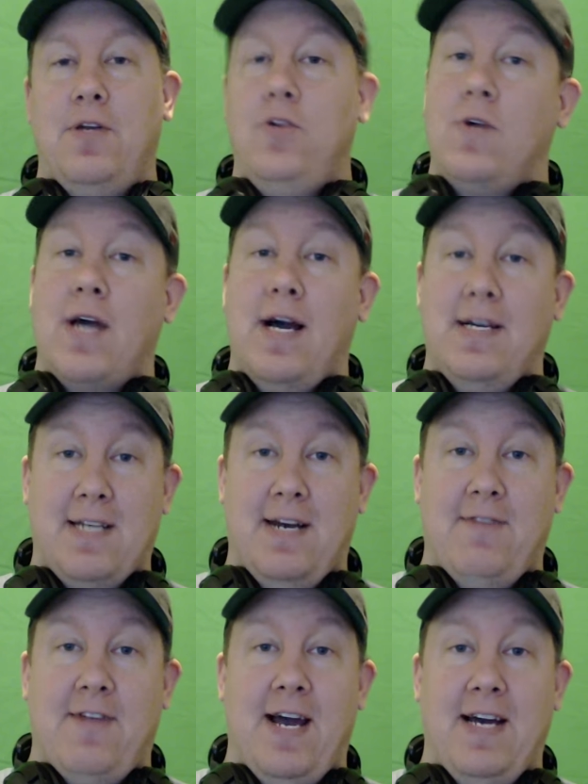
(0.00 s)
you guys
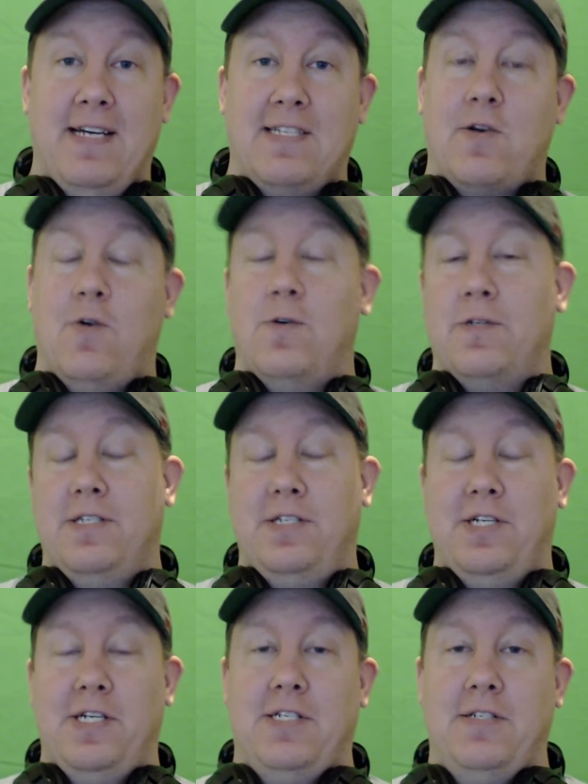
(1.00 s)
have to ask or
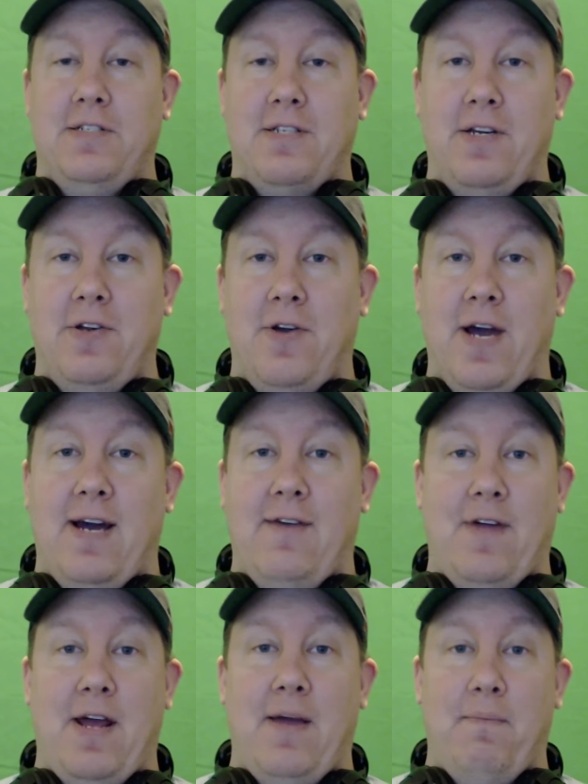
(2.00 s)
suggestions that you
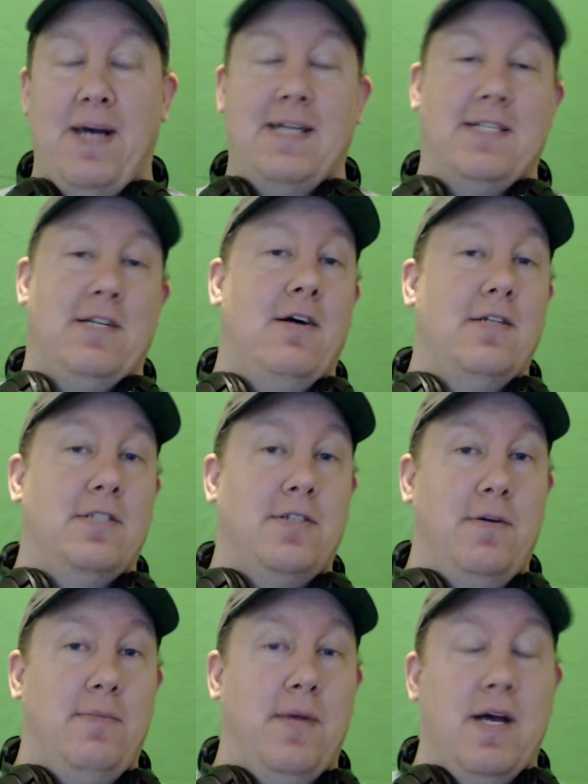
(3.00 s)
have and pass it on
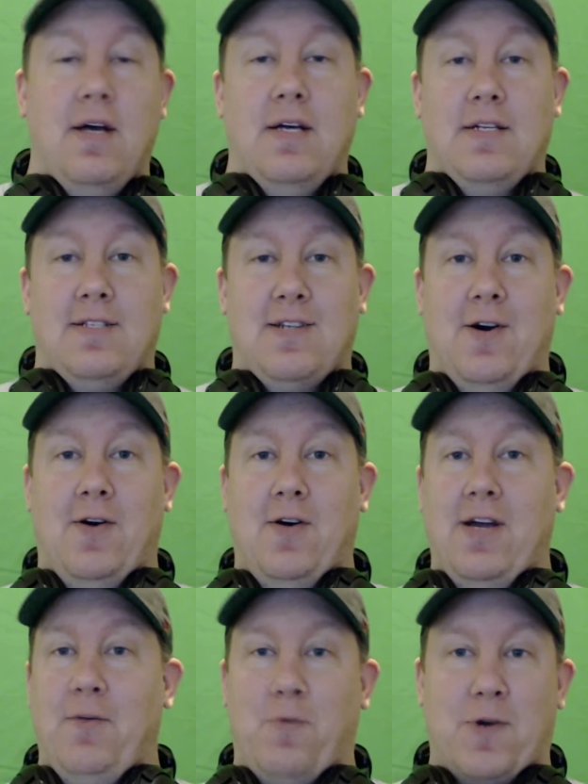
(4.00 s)
to him.
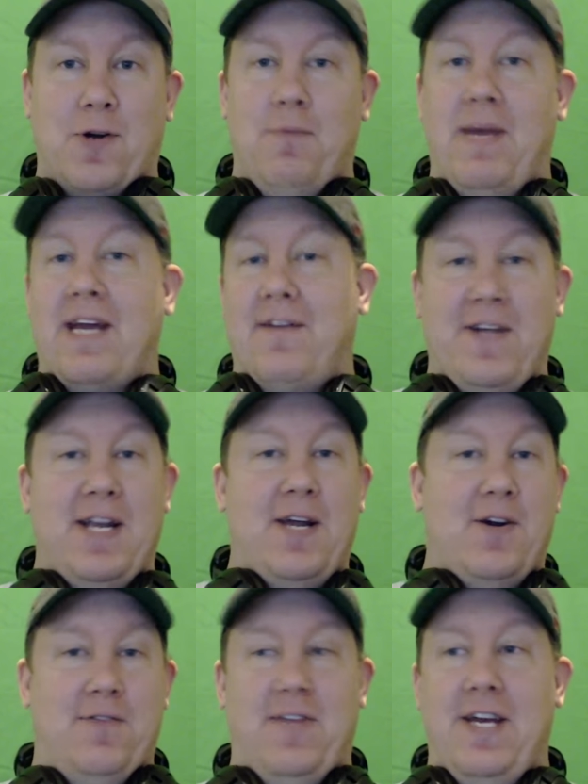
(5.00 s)
So, and we're going to make a
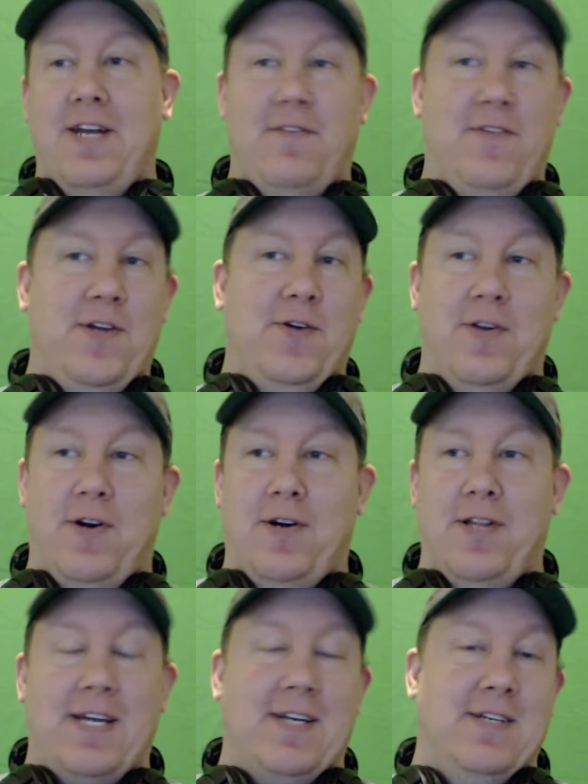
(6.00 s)
video of the interview and
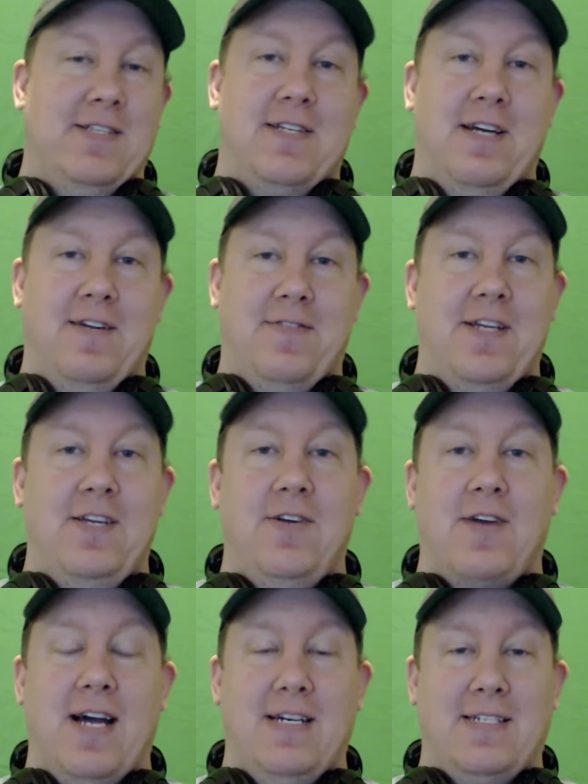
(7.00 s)
all that good stuff that
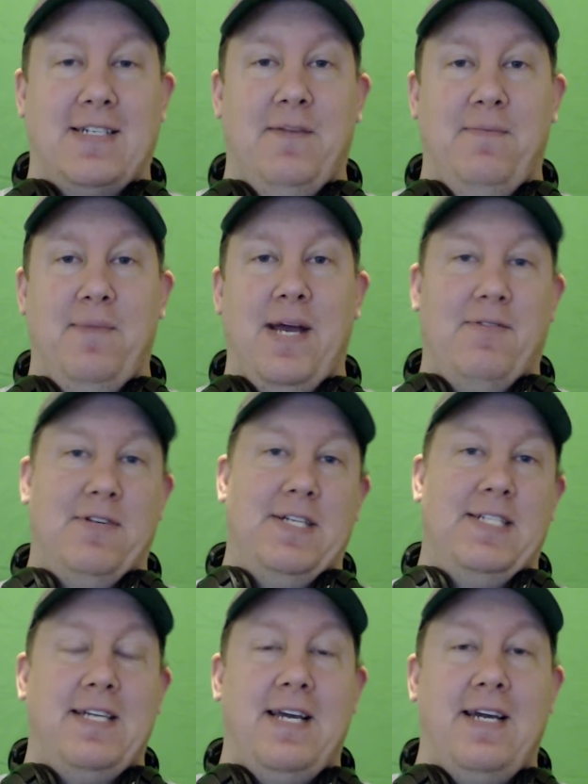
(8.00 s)
you guys can be able
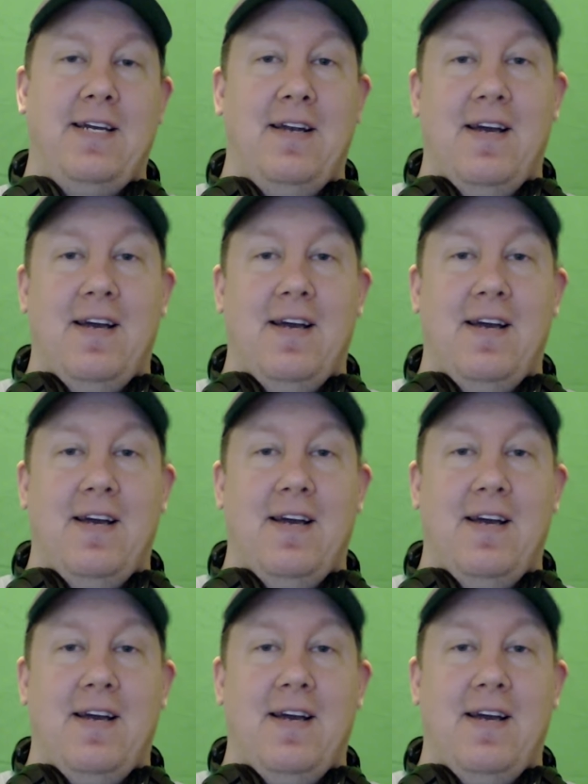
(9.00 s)
to see it.